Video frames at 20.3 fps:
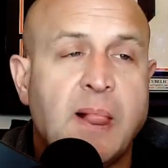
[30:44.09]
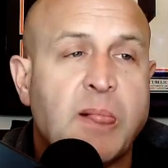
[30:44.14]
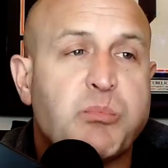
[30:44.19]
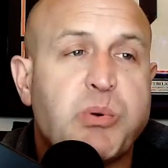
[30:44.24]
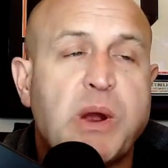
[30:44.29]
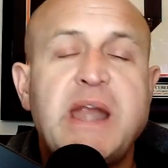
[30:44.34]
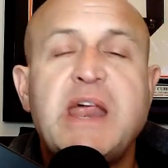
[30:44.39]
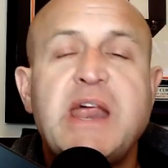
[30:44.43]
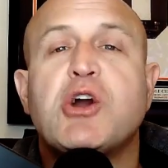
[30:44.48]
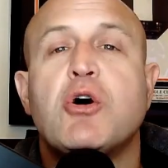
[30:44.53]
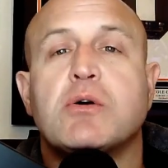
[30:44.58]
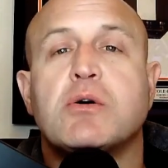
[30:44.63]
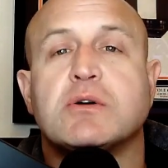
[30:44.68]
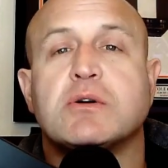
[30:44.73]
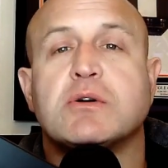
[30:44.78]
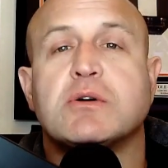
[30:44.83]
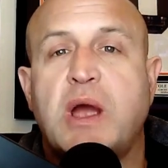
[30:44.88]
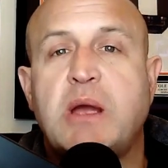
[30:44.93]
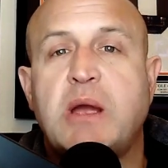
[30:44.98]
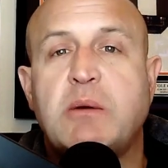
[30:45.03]
Brady Cook
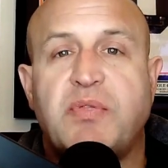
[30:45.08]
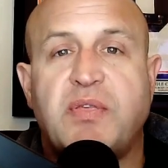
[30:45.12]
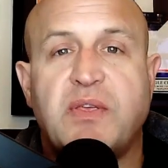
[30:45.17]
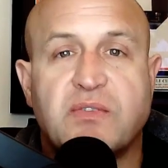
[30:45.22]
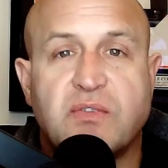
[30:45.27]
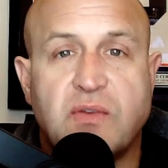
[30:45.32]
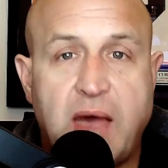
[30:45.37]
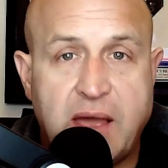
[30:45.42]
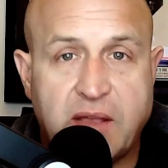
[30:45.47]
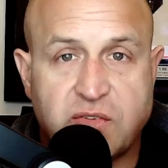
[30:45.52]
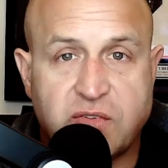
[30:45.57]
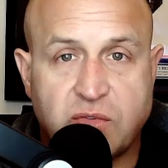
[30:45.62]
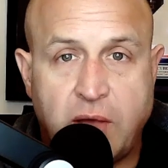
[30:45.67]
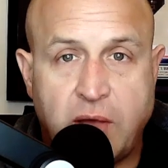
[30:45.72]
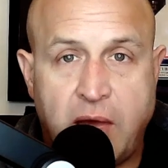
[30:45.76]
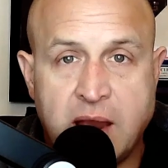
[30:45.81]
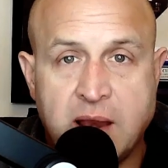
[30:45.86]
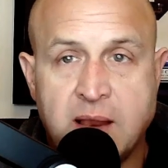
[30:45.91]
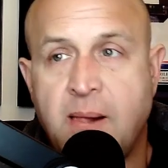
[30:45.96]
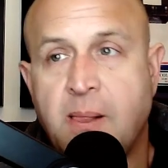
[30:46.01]
was great with his legs
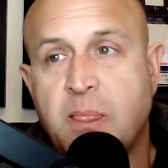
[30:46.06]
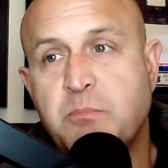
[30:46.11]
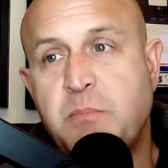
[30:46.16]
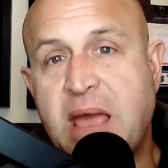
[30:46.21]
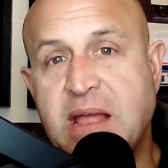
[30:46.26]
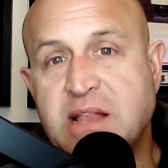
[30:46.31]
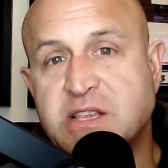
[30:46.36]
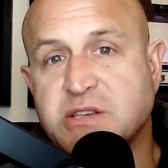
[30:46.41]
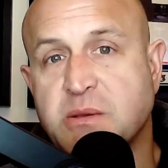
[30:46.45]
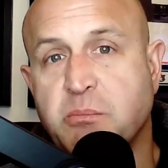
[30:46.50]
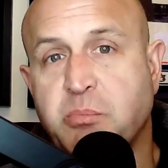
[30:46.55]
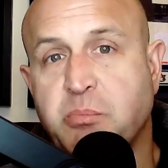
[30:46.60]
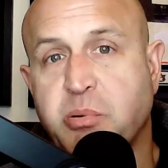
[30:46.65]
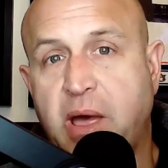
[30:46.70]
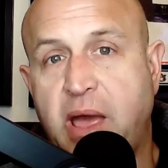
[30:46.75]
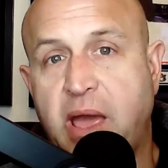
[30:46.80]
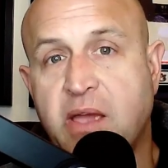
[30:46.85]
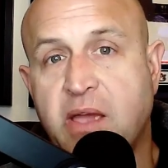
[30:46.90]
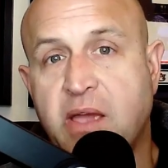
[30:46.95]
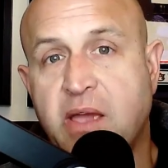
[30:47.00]
late, made some
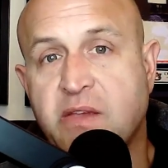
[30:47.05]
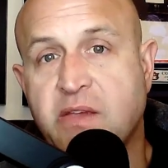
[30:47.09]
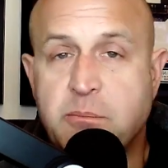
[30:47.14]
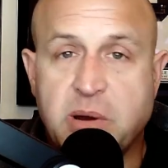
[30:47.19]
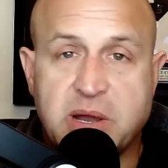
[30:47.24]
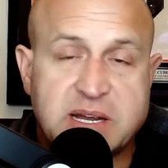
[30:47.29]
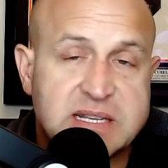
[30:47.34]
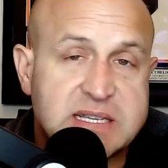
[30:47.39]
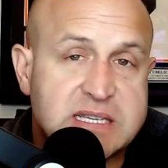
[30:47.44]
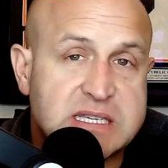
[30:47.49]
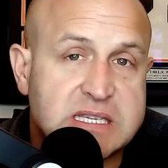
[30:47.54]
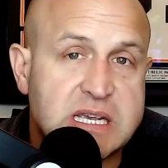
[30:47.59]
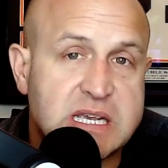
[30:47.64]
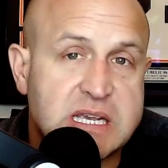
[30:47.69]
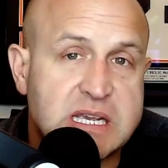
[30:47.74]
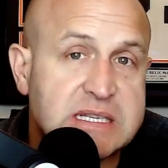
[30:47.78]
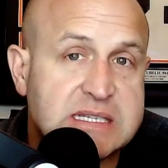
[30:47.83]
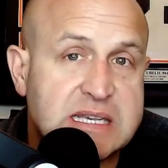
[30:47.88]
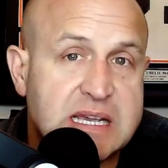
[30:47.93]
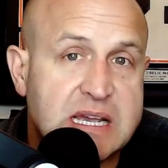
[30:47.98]
plays, but
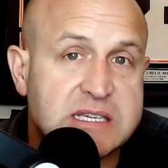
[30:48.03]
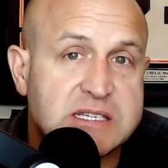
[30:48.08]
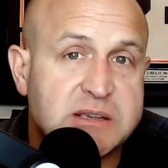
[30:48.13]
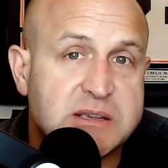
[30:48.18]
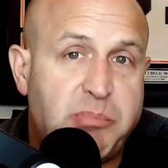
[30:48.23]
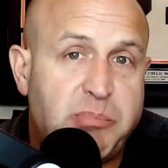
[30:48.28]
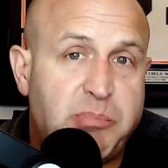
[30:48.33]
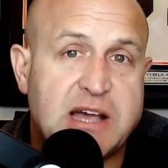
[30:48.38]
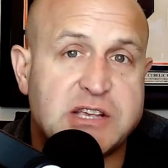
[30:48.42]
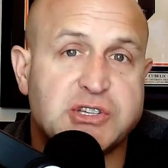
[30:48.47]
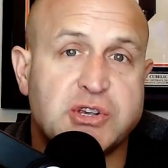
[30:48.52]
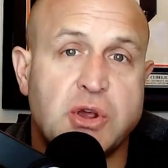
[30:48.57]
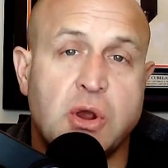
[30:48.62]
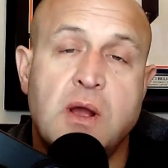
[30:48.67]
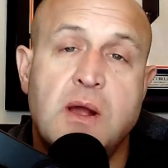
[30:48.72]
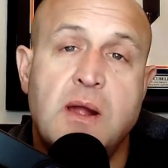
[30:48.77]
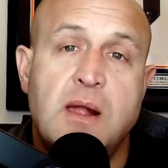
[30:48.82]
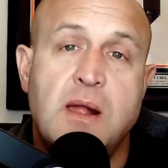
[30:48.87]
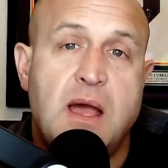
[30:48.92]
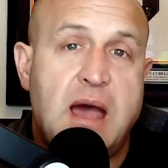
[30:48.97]
consistency as a
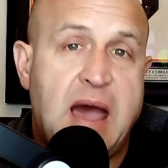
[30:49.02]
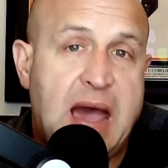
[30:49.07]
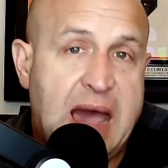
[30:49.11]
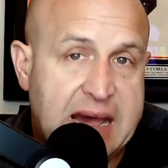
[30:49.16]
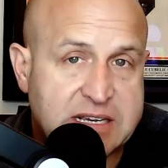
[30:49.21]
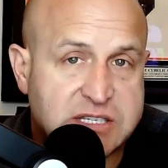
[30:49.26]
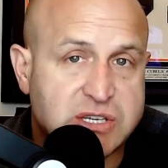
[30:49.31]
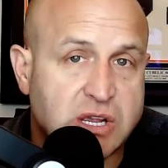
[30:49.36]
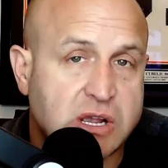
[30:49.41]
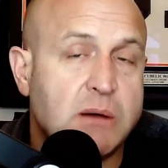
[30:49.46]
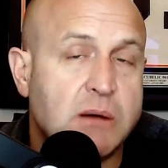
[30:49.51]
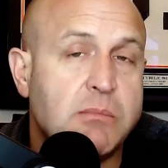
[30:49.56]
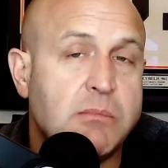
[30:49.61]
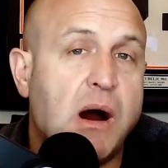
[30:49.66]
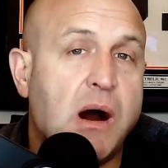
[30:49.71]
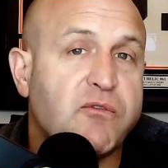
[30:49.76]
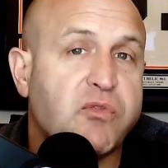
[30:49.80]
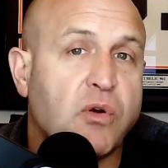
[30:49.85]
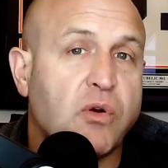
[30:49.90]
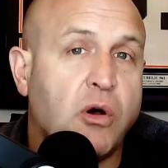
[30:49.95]
passer has to come
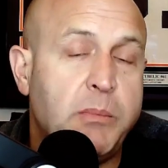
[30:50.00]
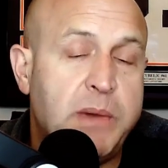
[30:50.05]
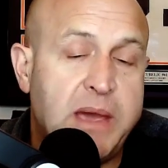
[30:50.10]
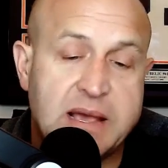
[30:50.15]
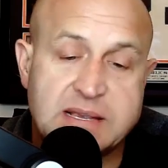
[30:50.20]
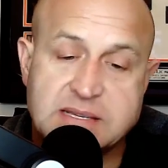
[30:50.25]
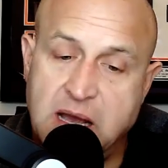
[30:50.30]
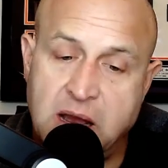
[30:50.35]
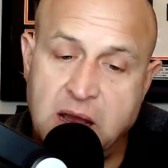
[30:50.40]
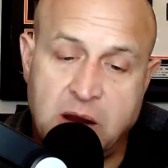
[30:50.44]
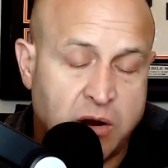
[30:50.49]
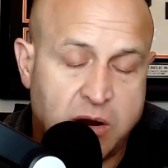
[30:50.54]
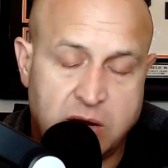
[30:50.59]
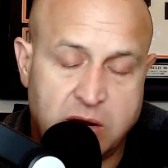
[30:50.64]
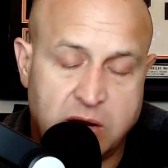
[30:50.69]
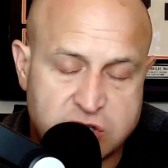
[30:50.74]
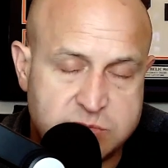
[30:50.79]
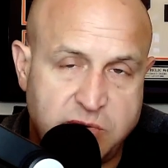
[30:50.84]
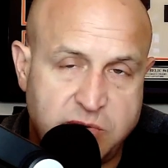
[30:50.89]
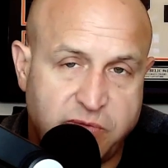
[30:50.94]
on for
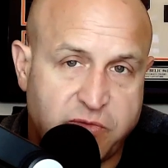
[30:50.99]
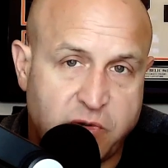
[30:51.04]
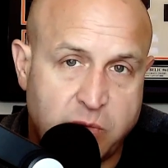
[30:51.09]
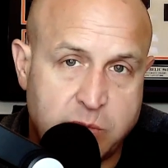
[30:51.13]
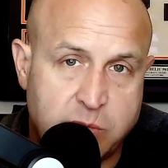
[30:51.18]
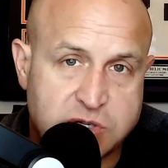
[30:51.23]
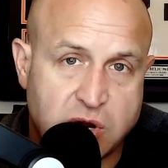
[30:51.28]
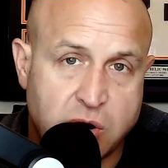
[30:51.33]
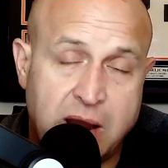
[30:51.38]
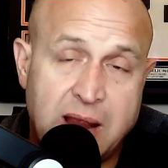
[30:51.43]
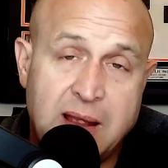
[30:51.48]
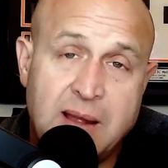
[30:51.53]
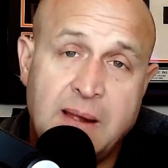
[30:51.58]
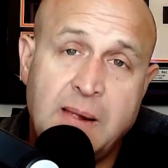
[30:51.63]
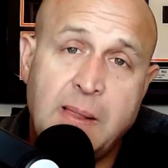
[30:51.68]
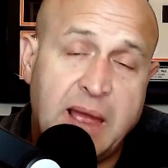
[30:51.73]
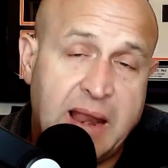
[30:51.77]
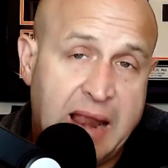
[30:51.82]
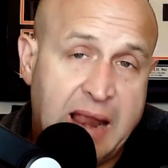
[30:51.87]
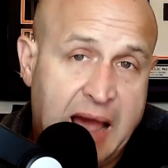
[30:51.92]
for Missouri.
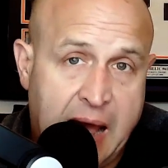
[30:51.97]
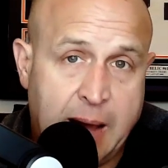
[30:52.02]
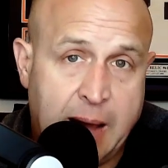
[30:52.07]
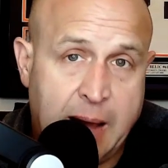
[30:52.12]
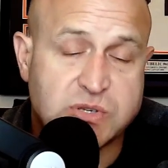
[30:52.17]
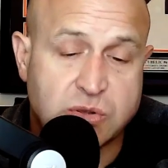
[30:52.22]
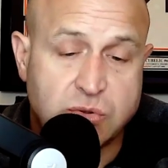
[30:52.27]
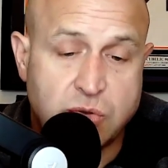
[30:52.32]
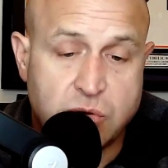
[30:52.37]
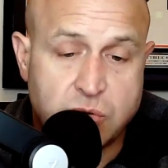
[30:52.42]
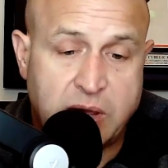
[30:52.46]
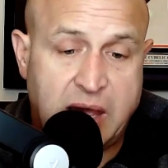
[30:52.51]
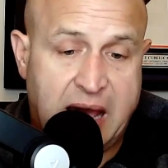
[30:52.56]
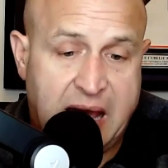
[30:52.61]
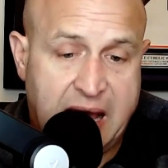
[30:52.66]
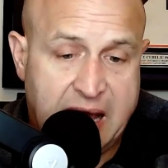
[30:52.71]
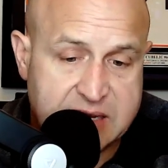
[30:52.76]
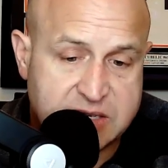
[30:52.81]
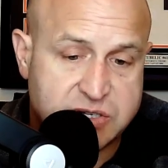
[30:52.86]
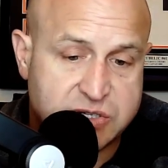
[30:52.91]
It absolutely
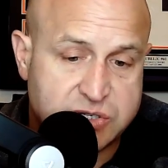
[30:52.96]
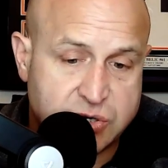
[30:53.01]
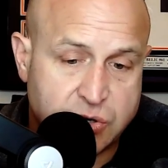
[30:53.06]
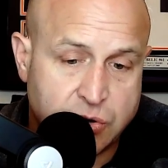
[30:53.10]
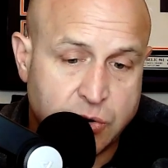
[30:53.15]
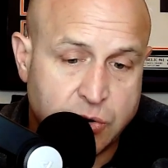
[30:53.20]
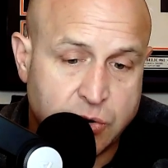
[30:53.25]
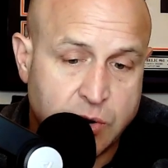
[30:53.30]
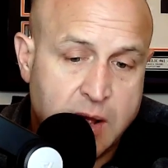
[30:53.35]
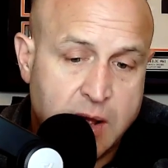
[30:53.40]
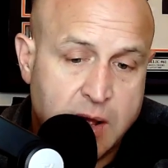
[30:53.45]
has to.